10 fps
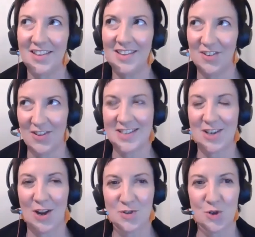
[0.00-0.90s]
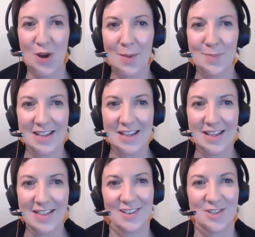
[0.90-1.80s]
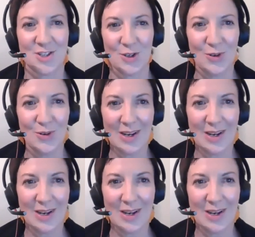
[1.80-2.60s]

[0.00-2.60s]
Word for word: you know, there's kind of traps in that too,